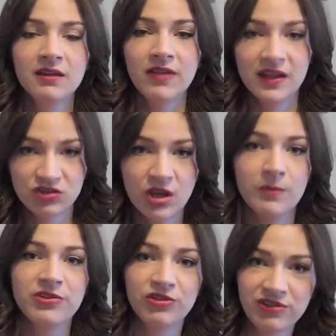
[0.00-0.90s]
like
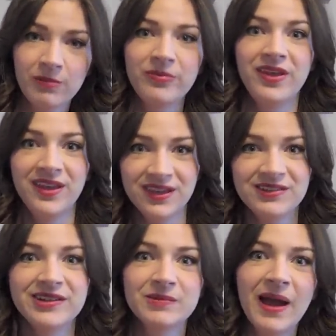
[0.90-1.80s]
chips or something
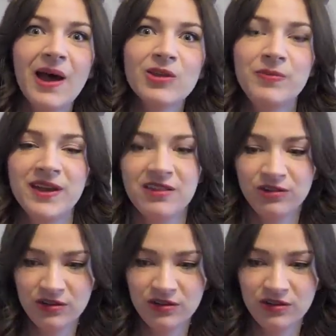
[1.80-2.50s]
into your mouth because